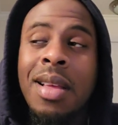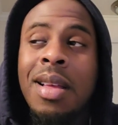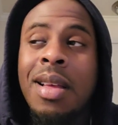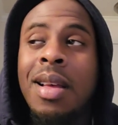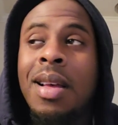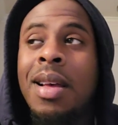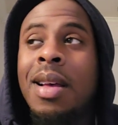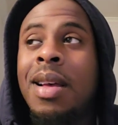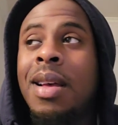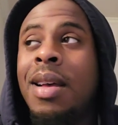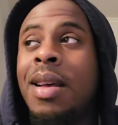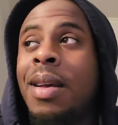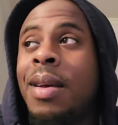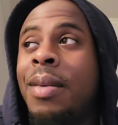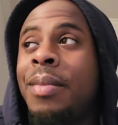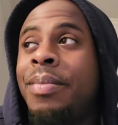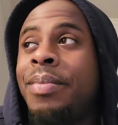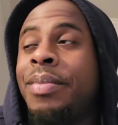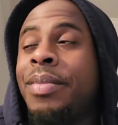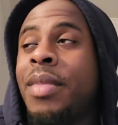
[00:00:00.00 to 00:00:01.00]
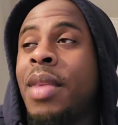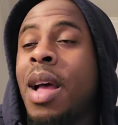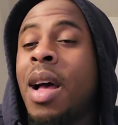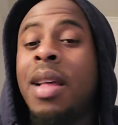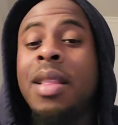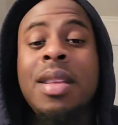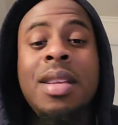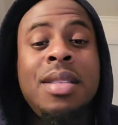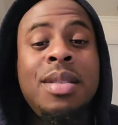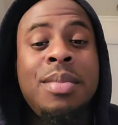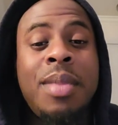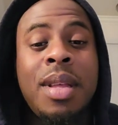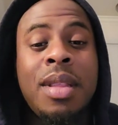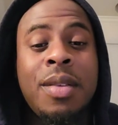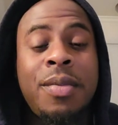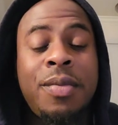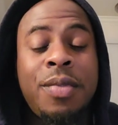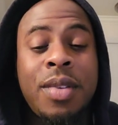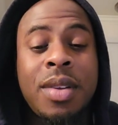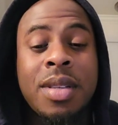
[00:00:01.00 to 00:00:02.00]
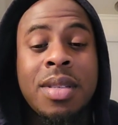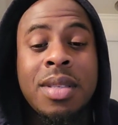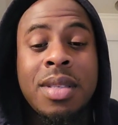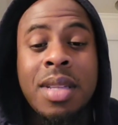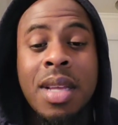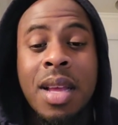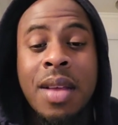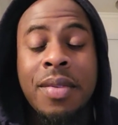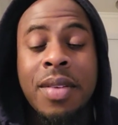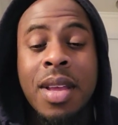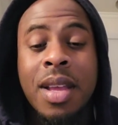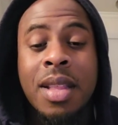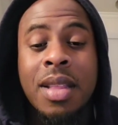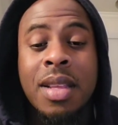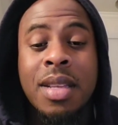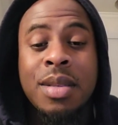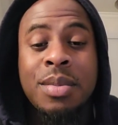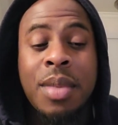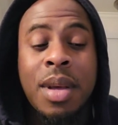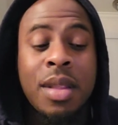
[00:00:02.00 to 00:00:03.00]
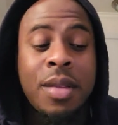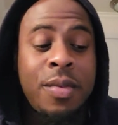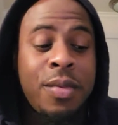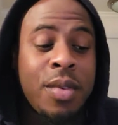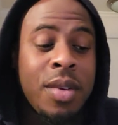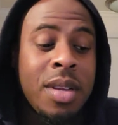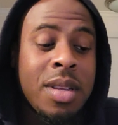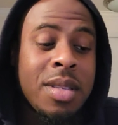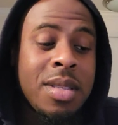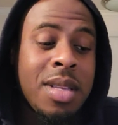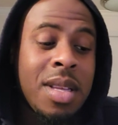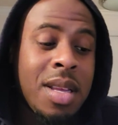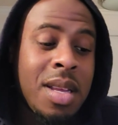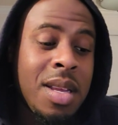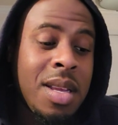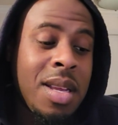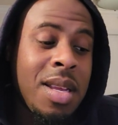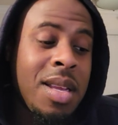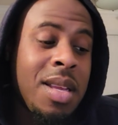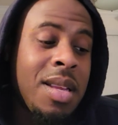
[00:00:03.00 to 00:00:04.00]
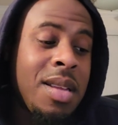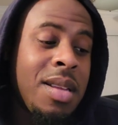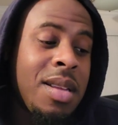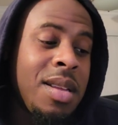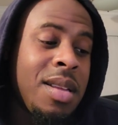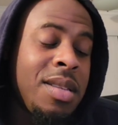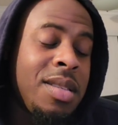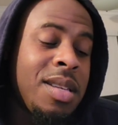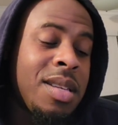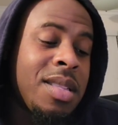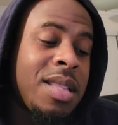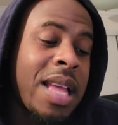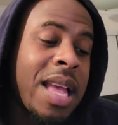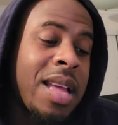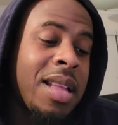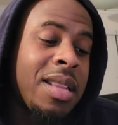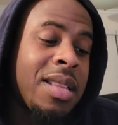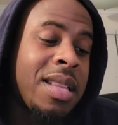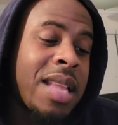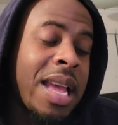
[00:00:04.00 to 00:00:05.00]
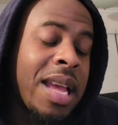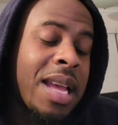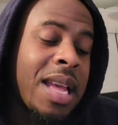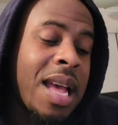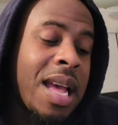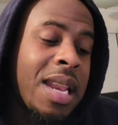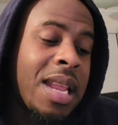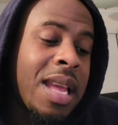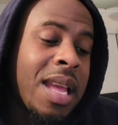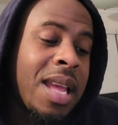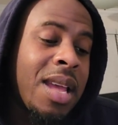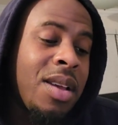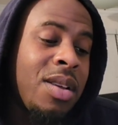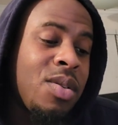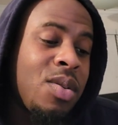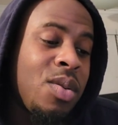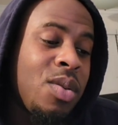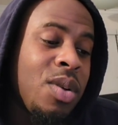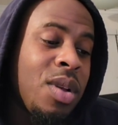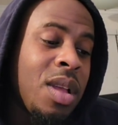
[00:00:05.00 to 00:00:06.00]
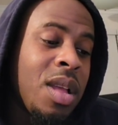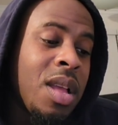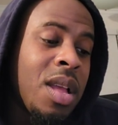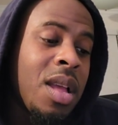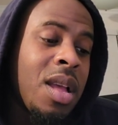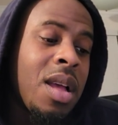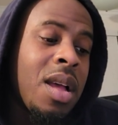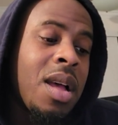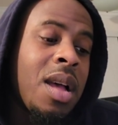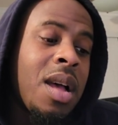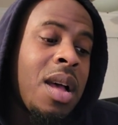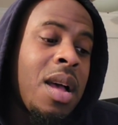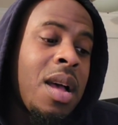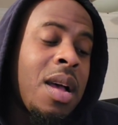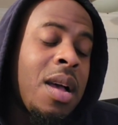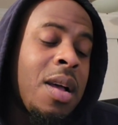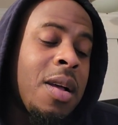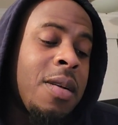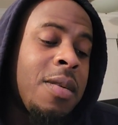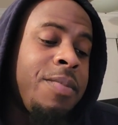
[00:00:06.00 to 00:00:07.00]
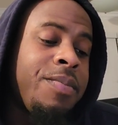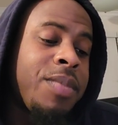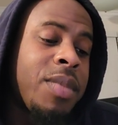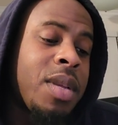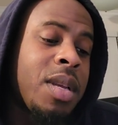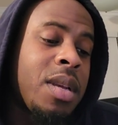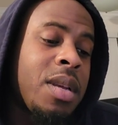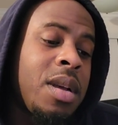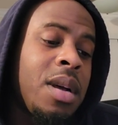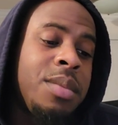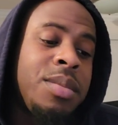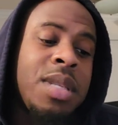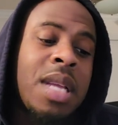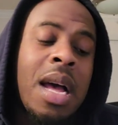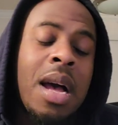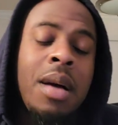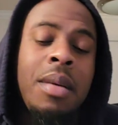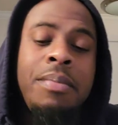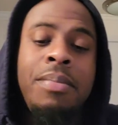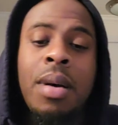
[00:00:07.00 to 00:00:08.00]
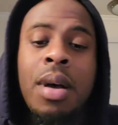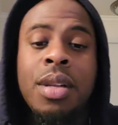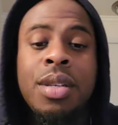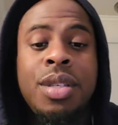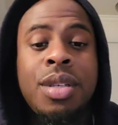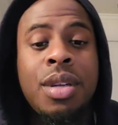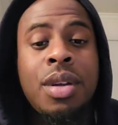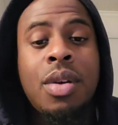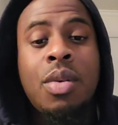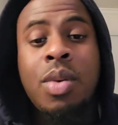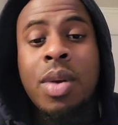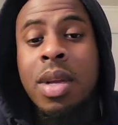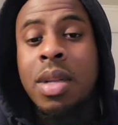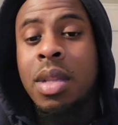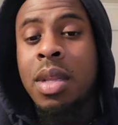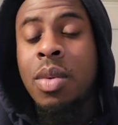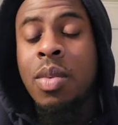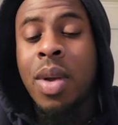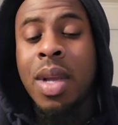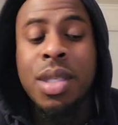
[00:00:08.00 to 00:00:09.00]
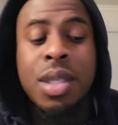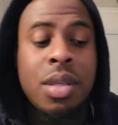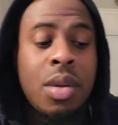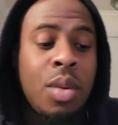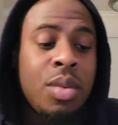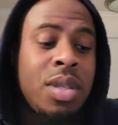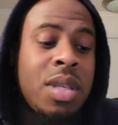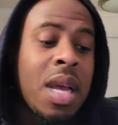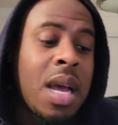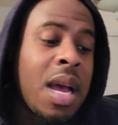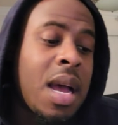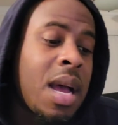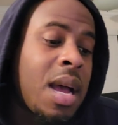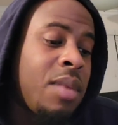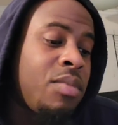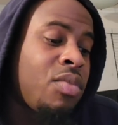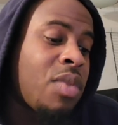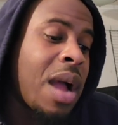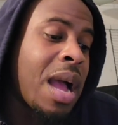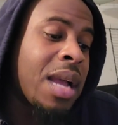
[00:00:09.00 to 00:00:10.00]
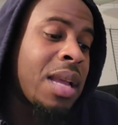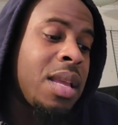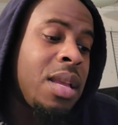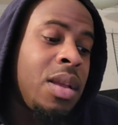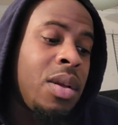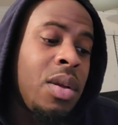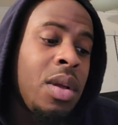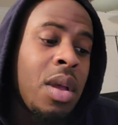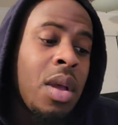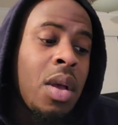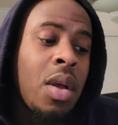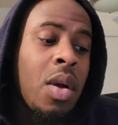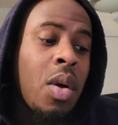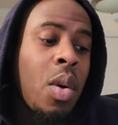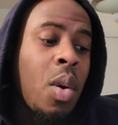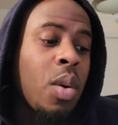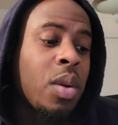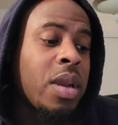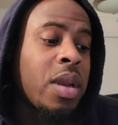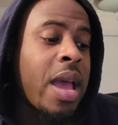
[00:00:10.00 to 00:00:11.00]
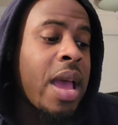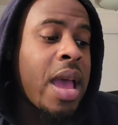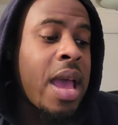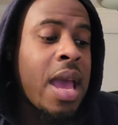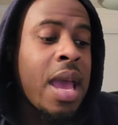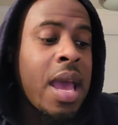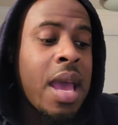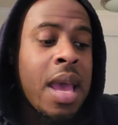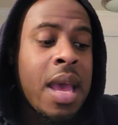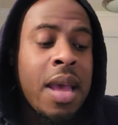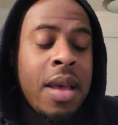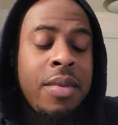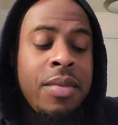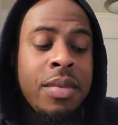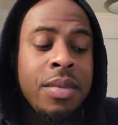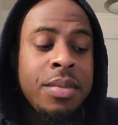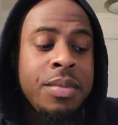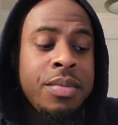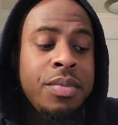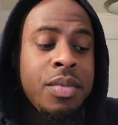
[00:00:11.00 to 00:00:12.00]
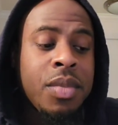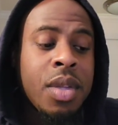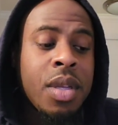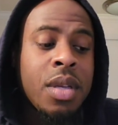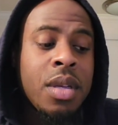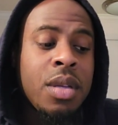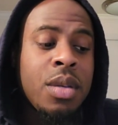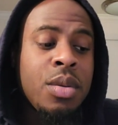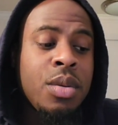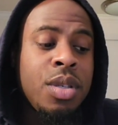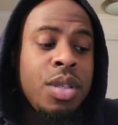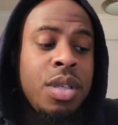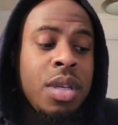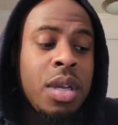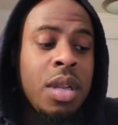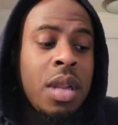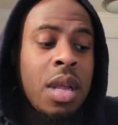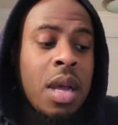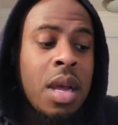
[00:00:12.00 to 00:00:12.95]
are these motherfuckers deaf? Can these motherfuckers hear? He took that kind of angle. Comes out punching quickly, wastes no time. Rocky on the Av. You should